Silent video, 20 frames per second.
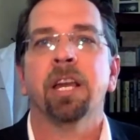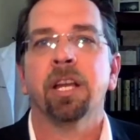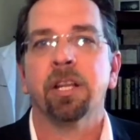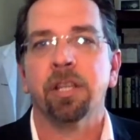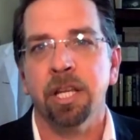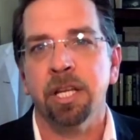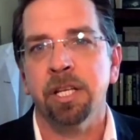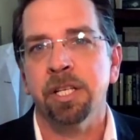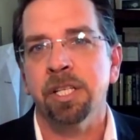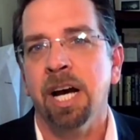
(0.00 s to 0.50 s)

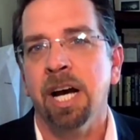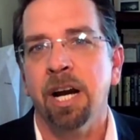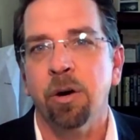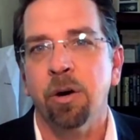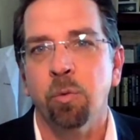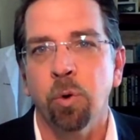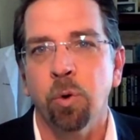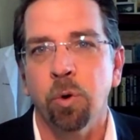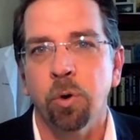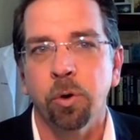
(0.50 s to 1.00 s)
panicked the
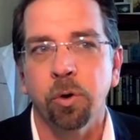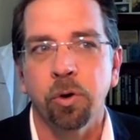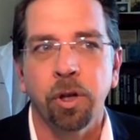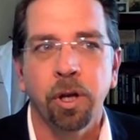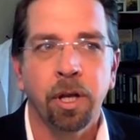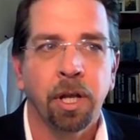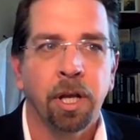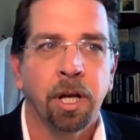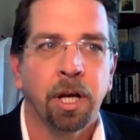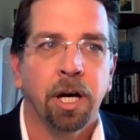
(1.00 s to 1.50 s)
entire
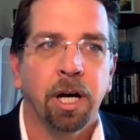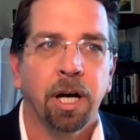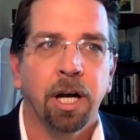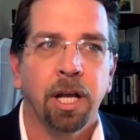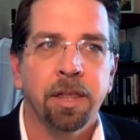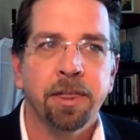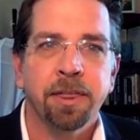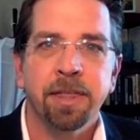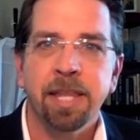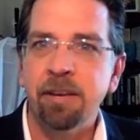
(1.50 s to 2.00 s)
world.
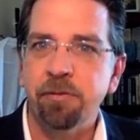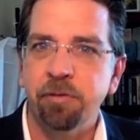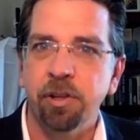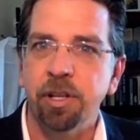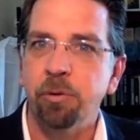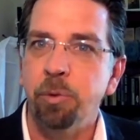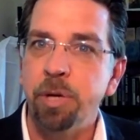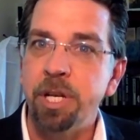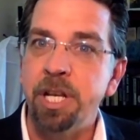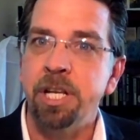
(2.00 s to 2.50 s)

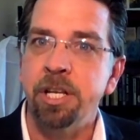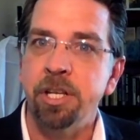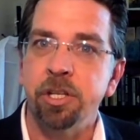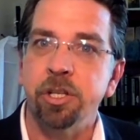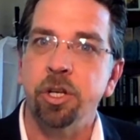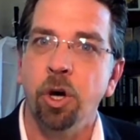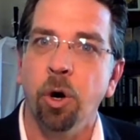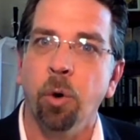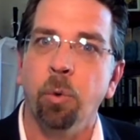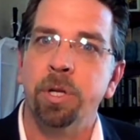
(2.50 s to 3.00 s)
Thankfully, we
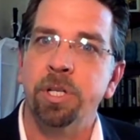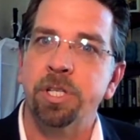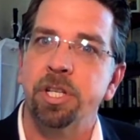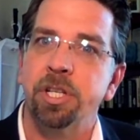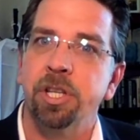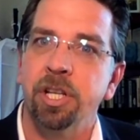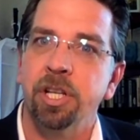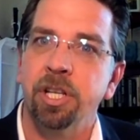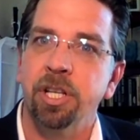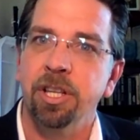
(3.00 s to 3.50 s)
didn't go
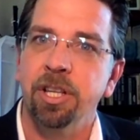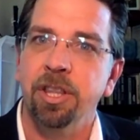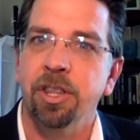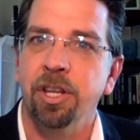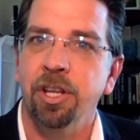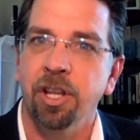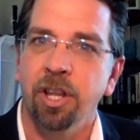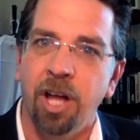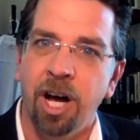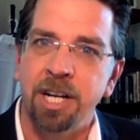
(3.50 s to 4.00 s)
into the
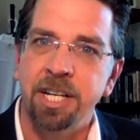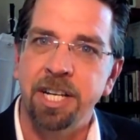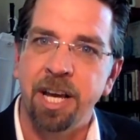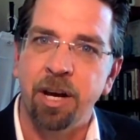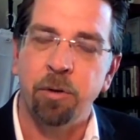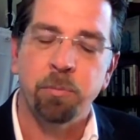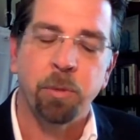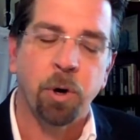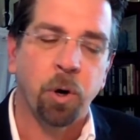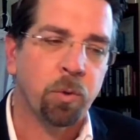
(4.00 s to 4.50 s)

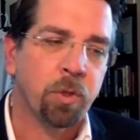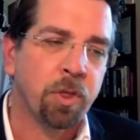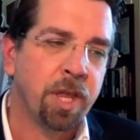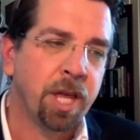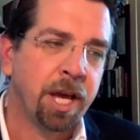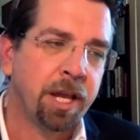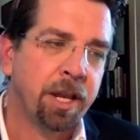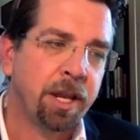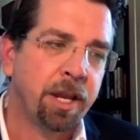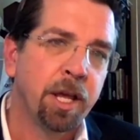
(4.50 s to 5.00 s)
lockdown mode
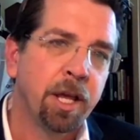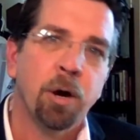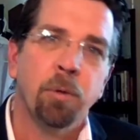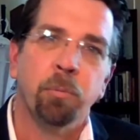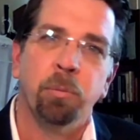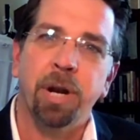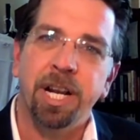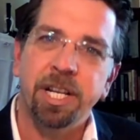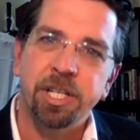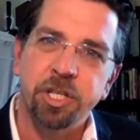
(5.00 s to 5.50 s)
then,
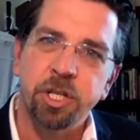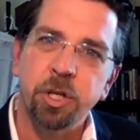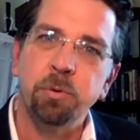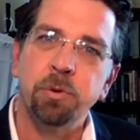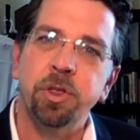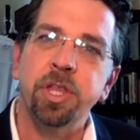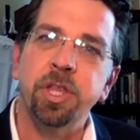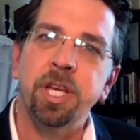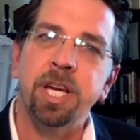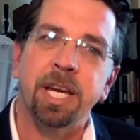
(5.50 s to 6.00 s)
but I
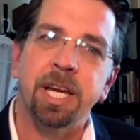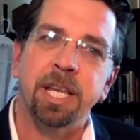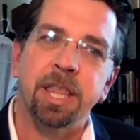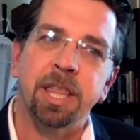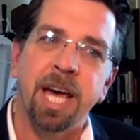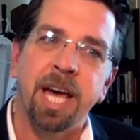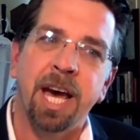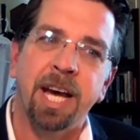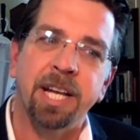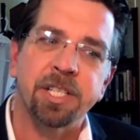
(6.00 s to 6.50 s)
do think
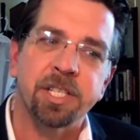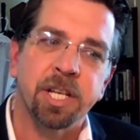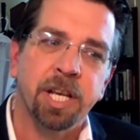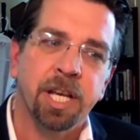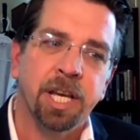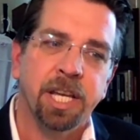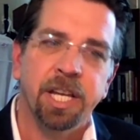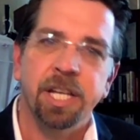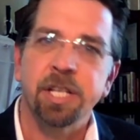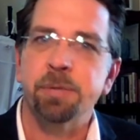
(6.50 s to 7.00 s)
that
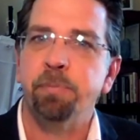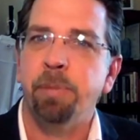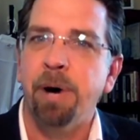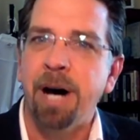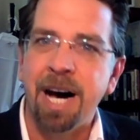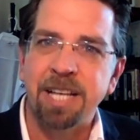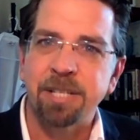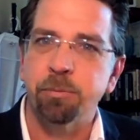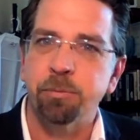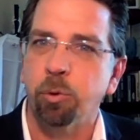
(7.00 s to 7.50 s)
it is
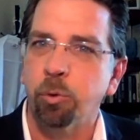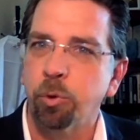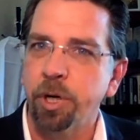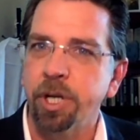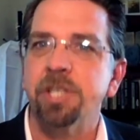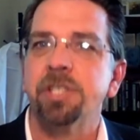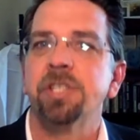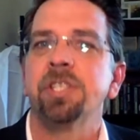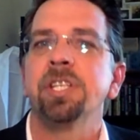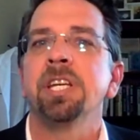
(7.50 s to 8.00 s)
possible we're
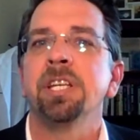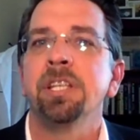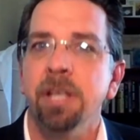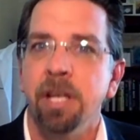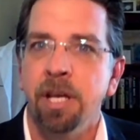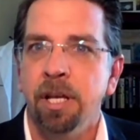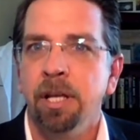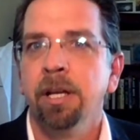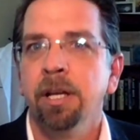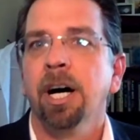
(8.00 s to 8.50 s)
going to see
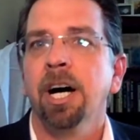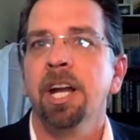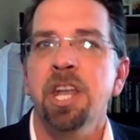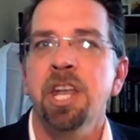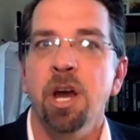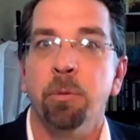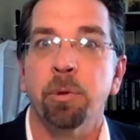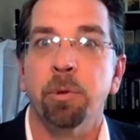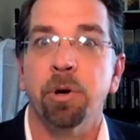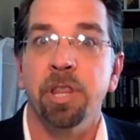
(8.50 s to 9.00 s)
a
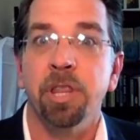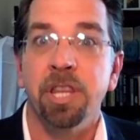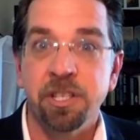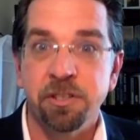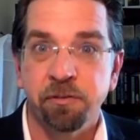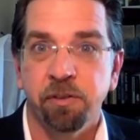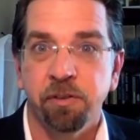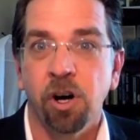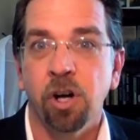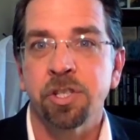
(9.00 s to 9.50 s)
number of
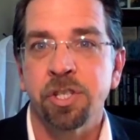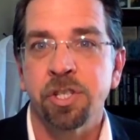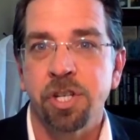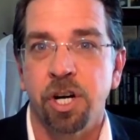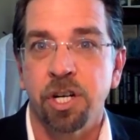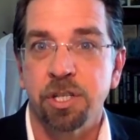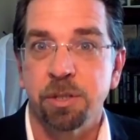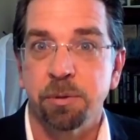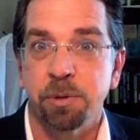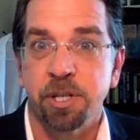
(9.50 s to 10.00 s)
these false
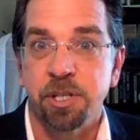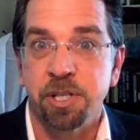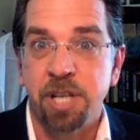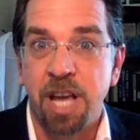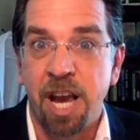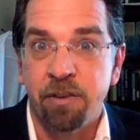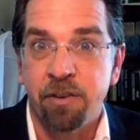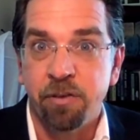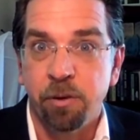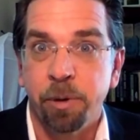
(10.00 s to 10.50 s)
starts because
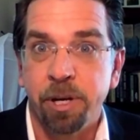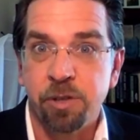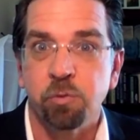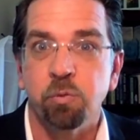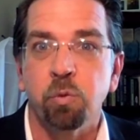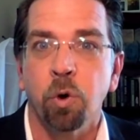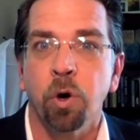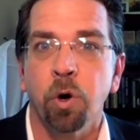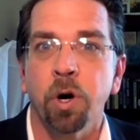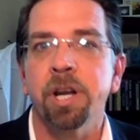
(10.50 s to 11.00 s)
everybody's
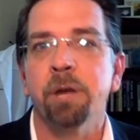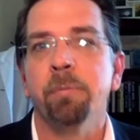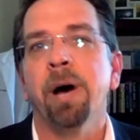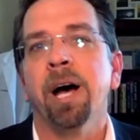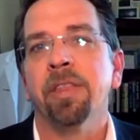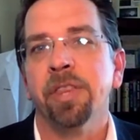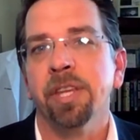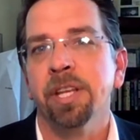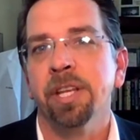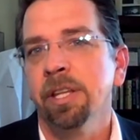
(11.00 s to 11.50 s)
worried
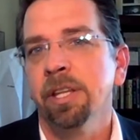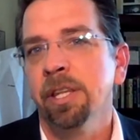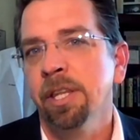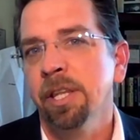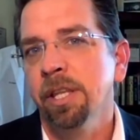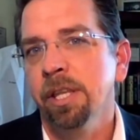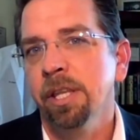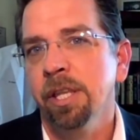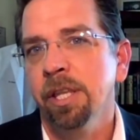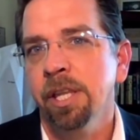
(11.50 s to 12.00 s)
about
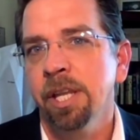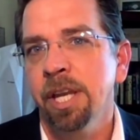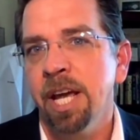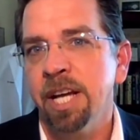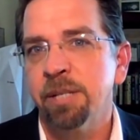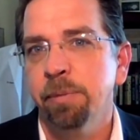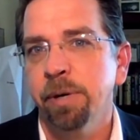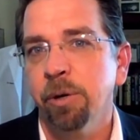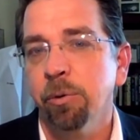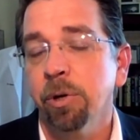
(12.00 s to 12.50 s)
the
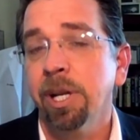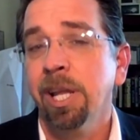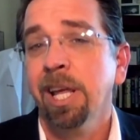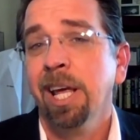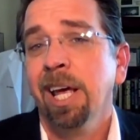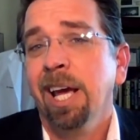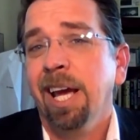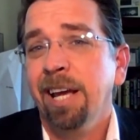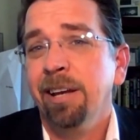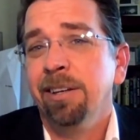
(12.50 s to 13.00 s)
next big one.
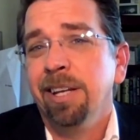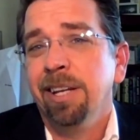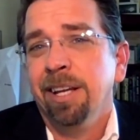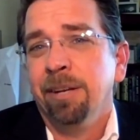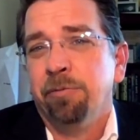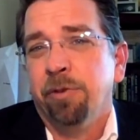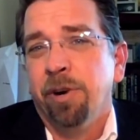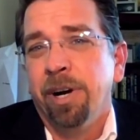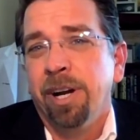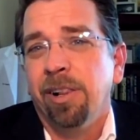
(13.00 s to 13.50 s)
And
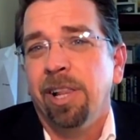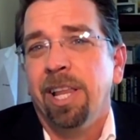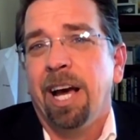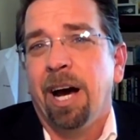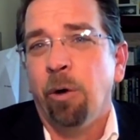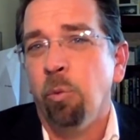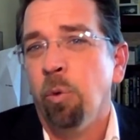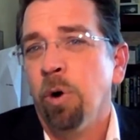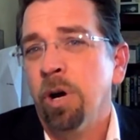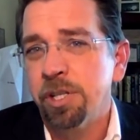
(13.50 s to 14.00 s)

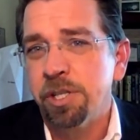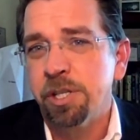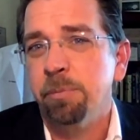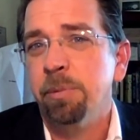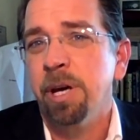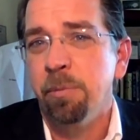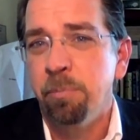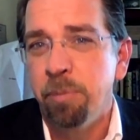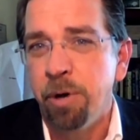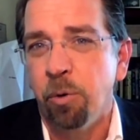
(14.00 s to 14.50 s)
frankly, I want us to
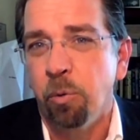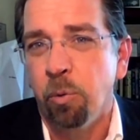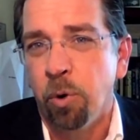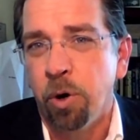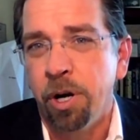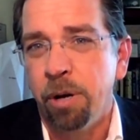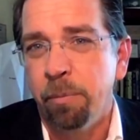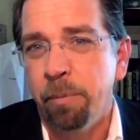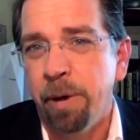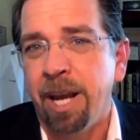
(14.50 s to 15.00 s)
be a bit
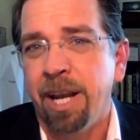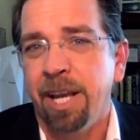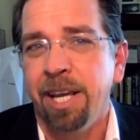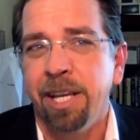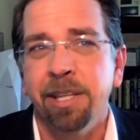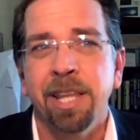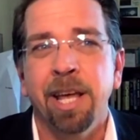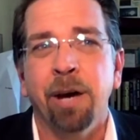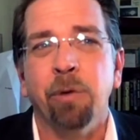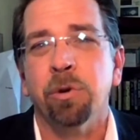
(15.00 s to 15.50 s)
worried about it,
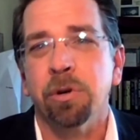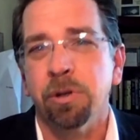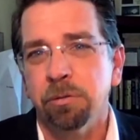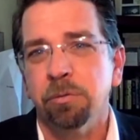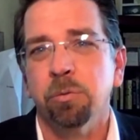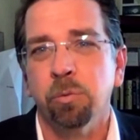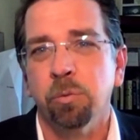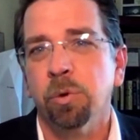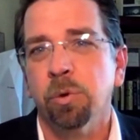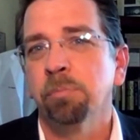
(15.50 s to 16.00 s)
in that
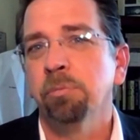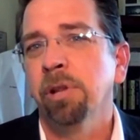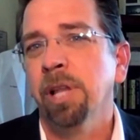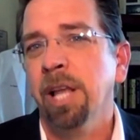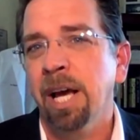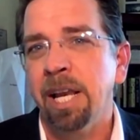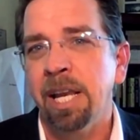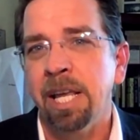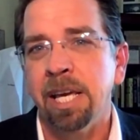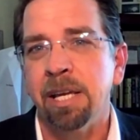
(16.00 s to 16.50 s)
we're
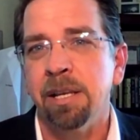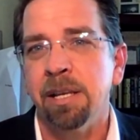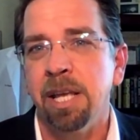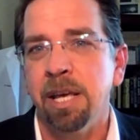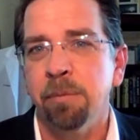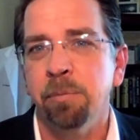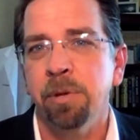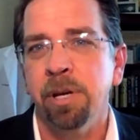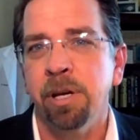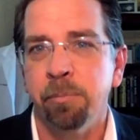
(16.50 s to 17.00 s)
planning
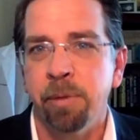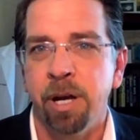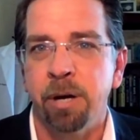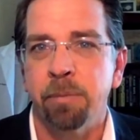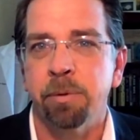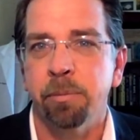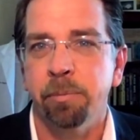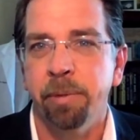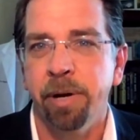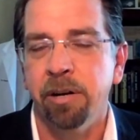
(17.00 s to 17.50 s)
and being
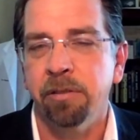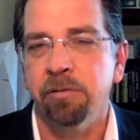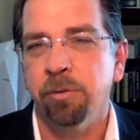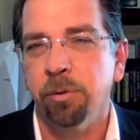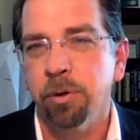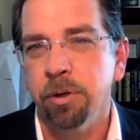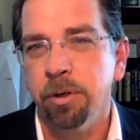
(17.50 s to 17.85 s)
better prepared